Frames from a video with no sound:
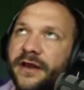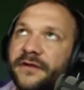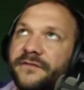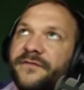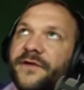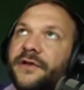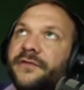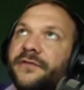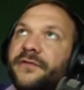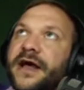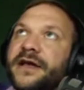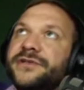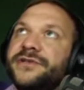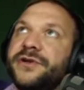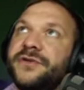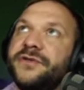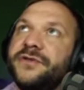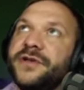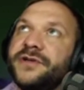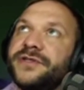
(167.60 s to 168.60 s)

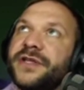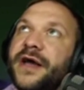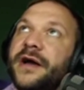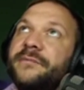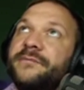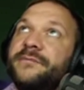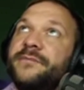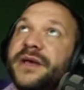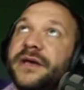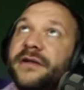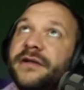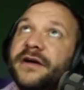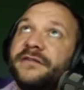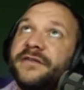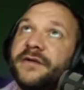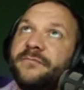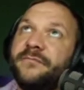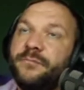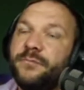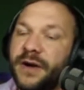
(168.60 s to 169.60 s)
fertilizer, there's a bit of
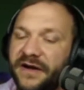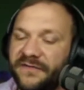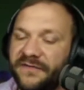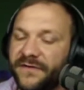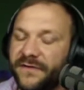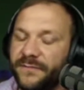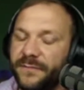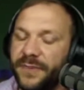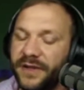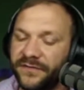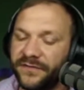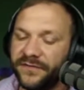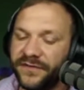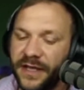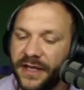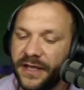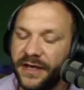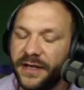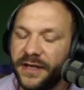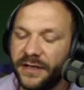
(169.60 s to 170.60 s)
a buffer built
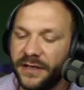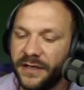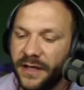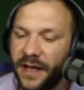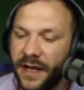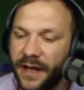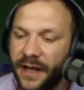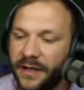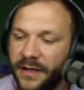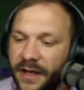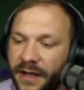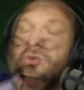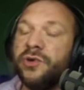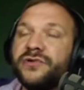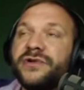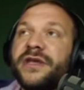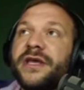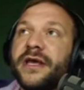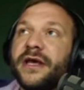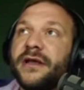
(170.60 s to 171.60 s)
in, and you will
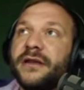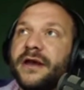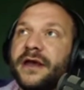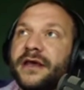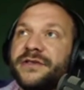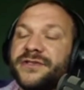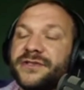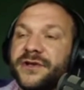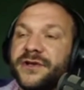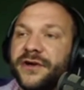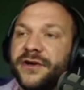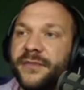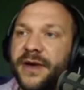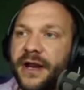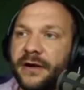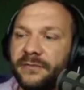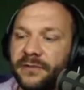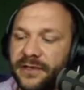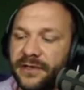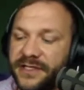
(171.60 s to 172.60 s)
get a certain amount
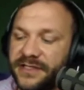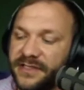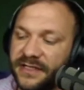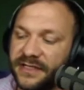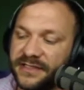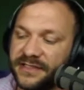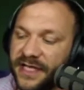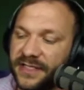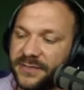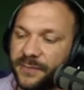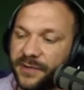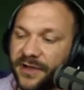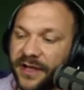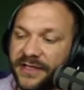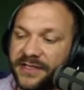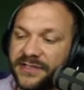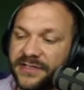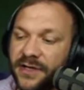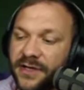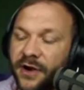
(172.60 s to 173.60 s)
of release that takes
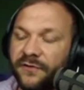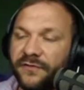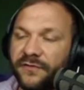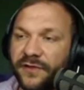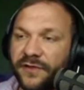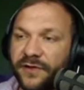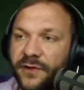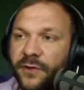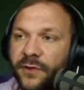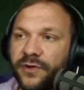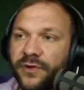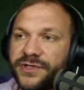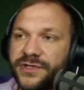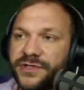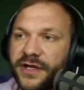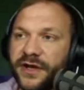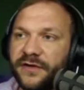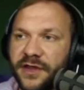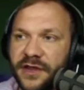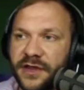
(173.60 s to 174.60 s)
place over the course
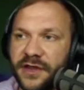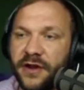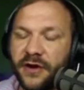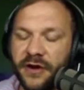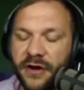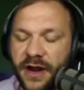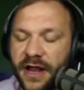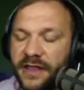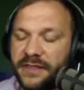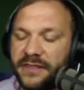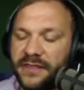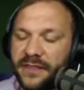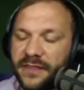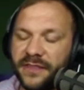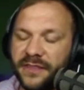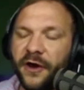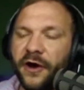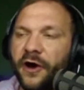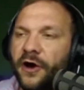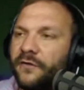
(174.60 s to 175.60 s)
of a year, and
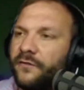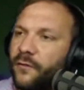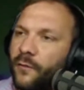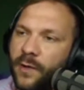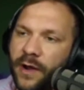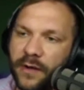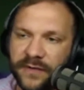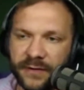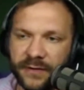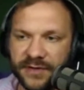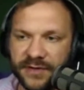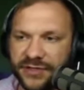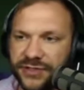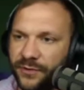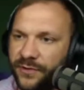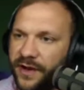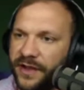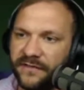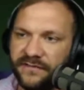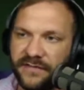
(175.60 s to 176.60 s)
the overwhelming
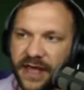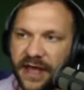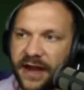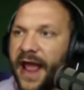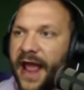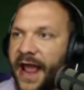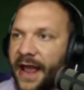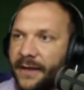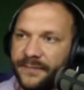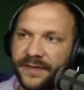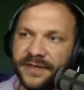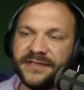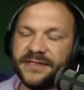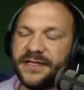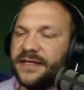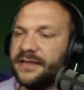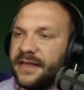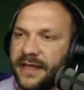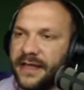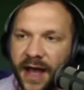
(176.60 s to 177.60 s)
majority of that happens
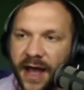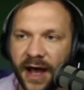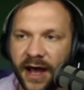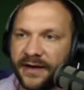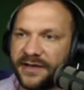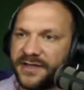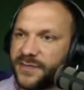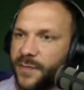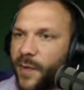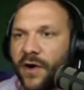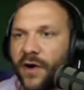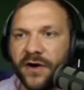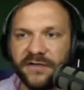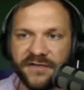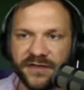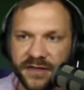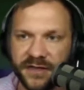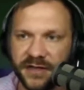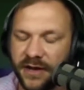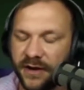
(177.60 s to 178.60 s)
in the hottest part of
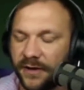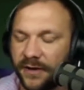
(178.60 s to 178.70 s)
the year.